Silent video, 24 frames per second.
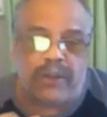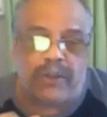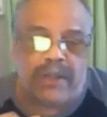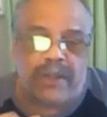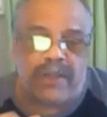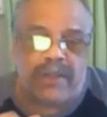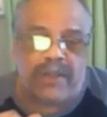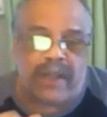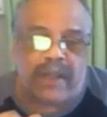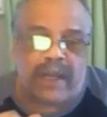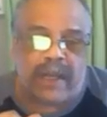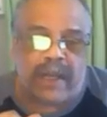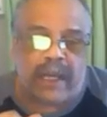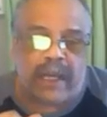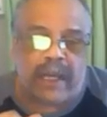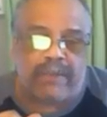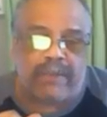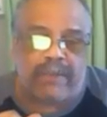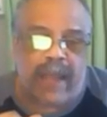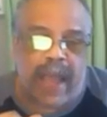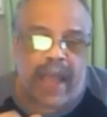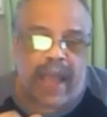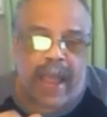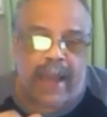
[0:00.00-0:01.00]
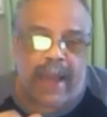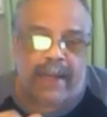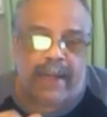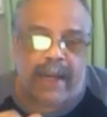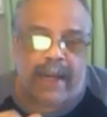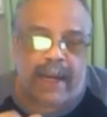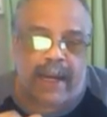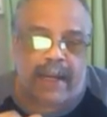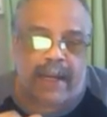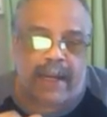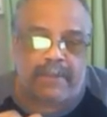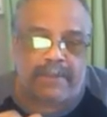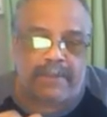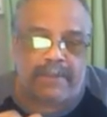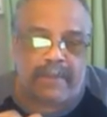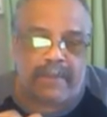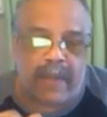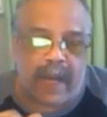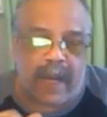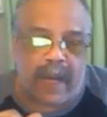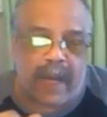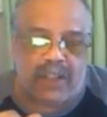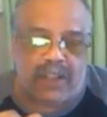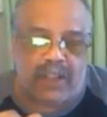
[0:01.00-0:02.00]
received and
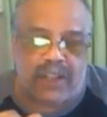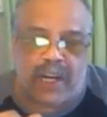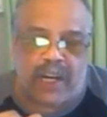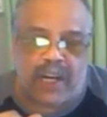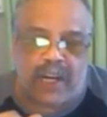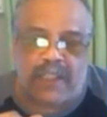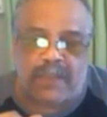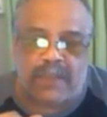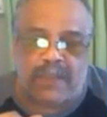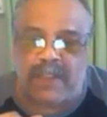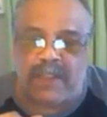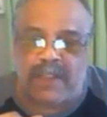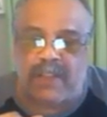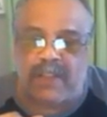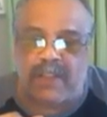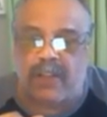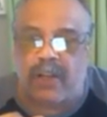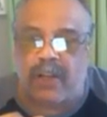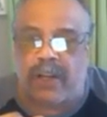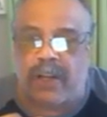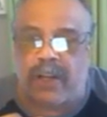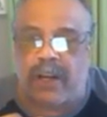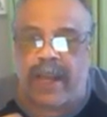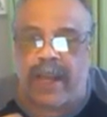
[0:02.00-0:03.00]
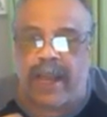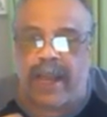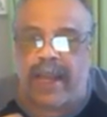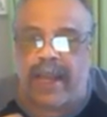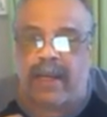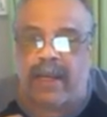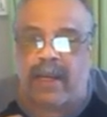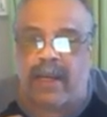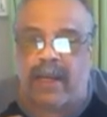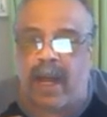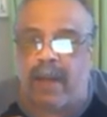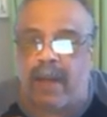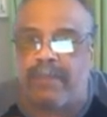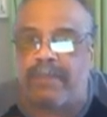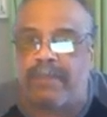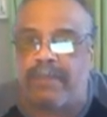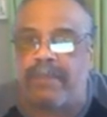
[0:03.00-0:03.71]
adjustments to your income.